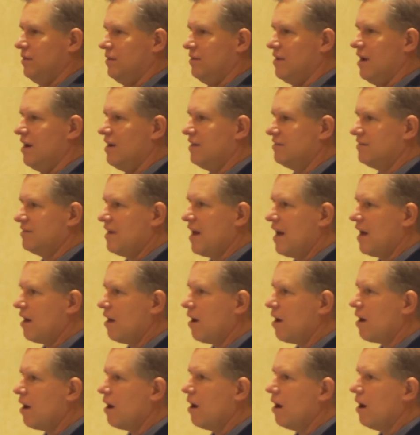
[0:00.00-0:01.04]
does not
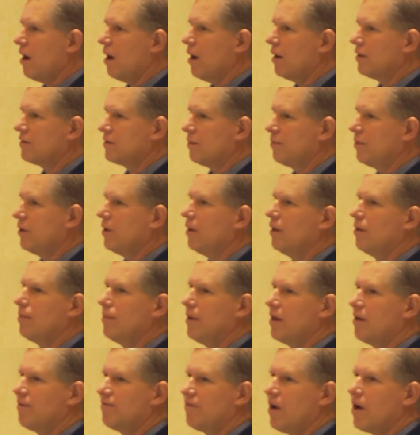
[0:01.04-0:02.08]
hurt to put a little
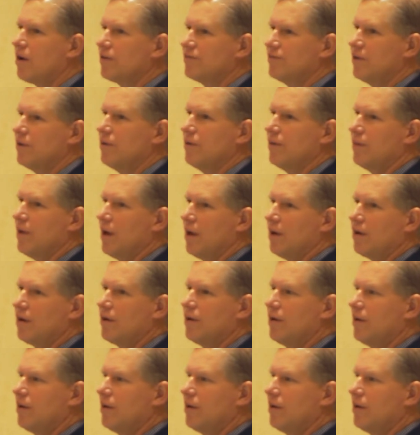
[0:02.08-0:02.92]
bit of fog seal in there.